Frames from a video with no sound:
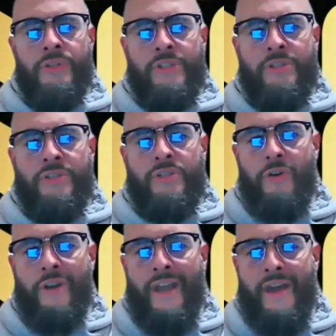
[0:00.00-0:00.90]
They just
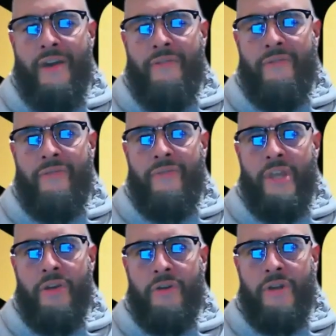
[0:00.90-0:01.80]
don't have
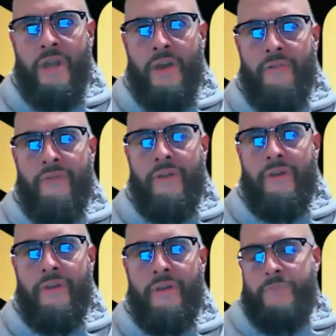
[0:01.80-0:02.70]

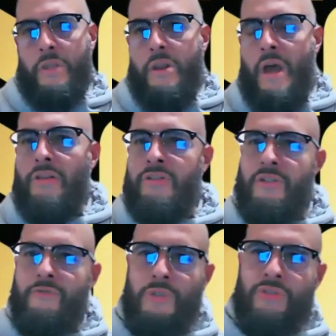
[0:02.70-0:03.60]
the knowledge
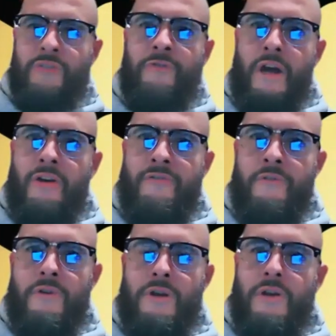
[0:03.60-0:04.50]
of what to file
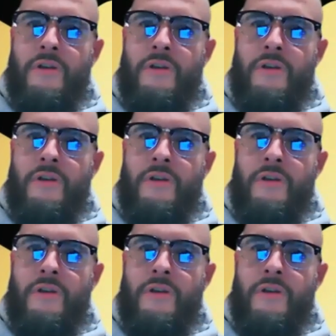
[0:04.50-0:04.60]
for and all